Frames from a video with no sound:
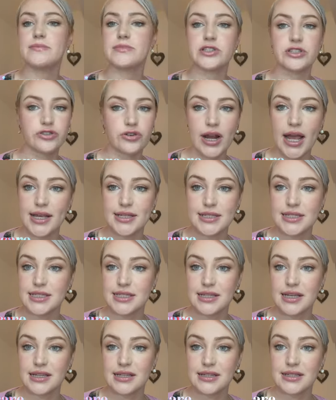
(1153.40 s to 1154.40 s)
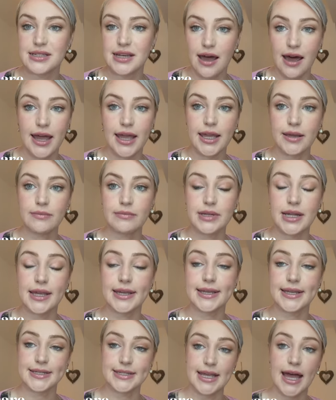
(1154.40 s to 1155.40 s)
stress time,
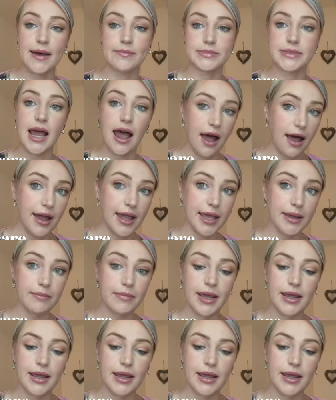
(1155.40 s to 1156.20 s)
like exam time,